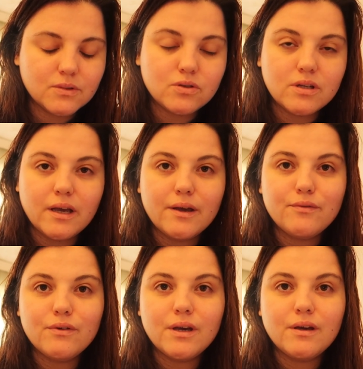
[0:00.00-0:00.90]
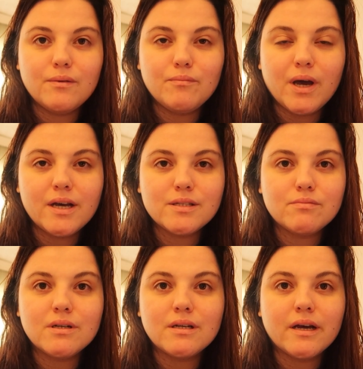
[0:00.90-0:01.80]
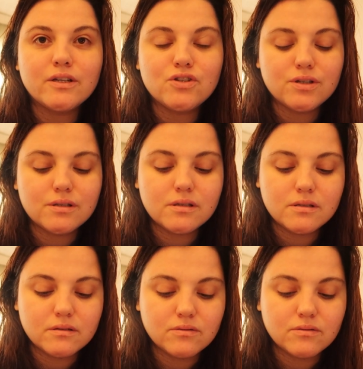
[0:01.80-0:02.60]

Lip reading: today we, my husband and I, just